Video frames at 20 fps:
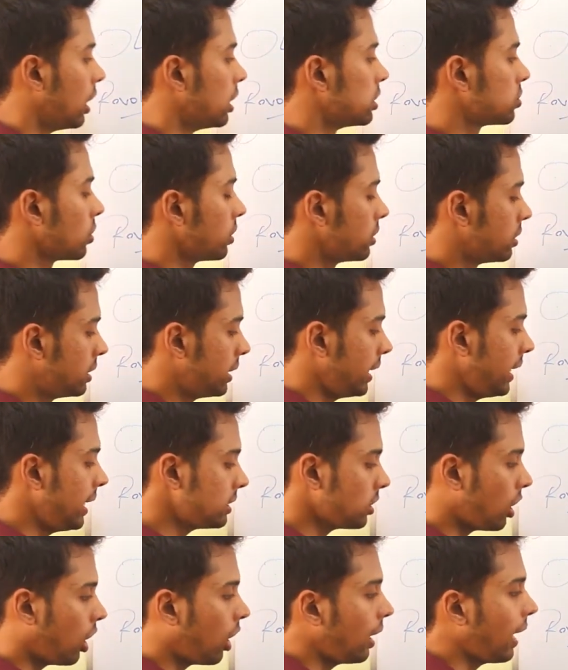So
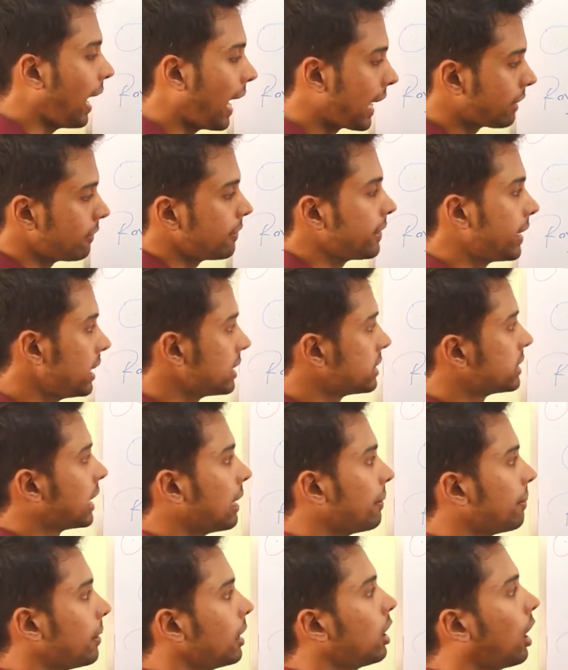these all activities
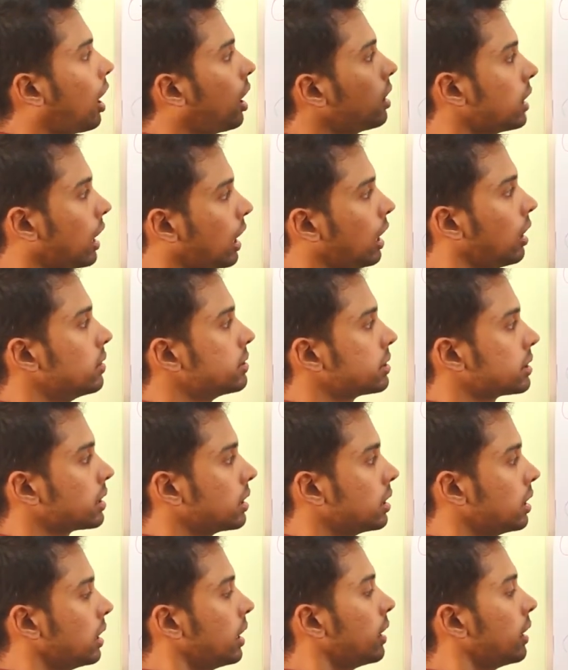done by Lord Dalhousie,